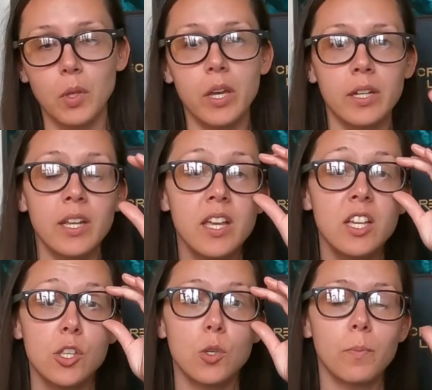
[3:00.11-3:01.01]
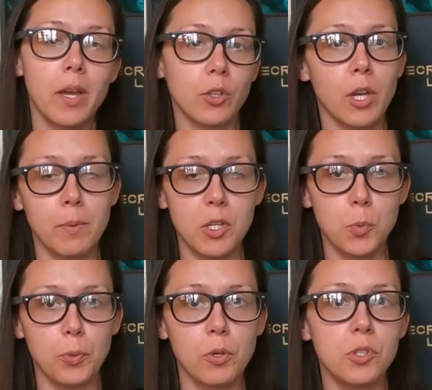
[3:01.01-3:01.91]
blood. So myoglobin
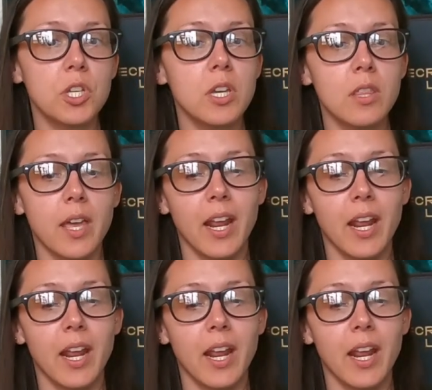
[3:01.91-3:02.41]
is a protein that